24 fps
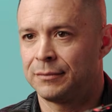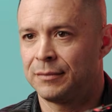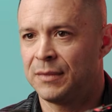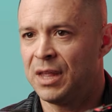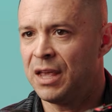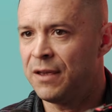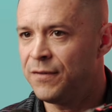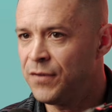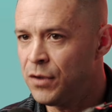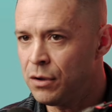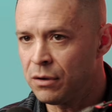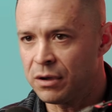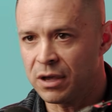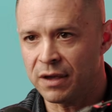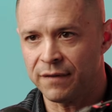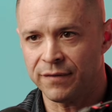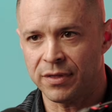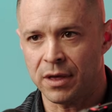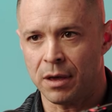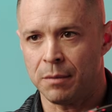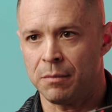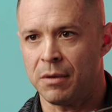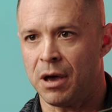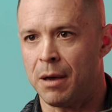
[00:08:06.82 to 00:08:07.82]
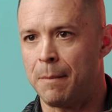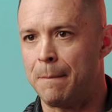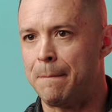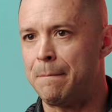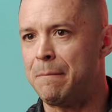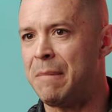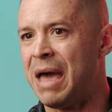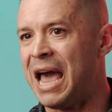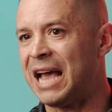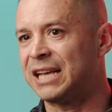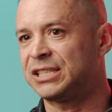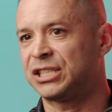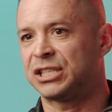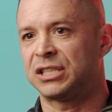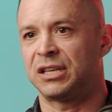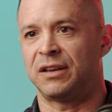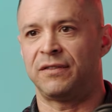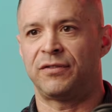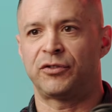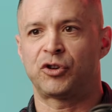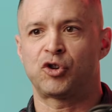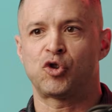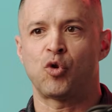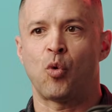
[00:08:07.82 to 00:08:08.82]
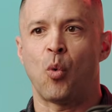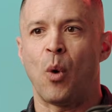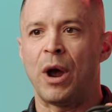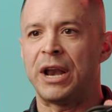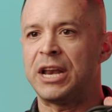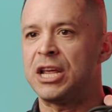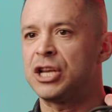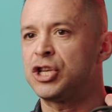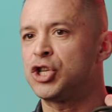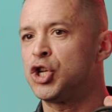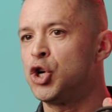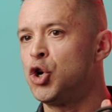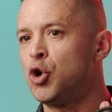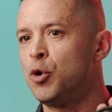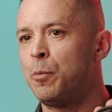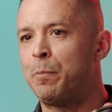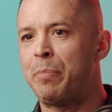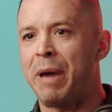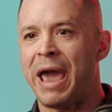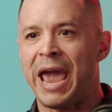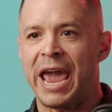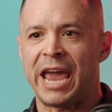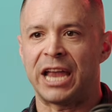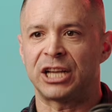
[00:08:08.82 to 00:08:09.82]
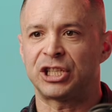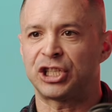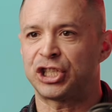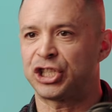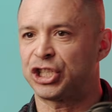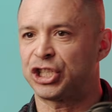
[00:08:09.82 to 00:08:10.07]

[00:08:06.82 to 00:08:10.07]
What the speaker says: If you give them a massive 22-page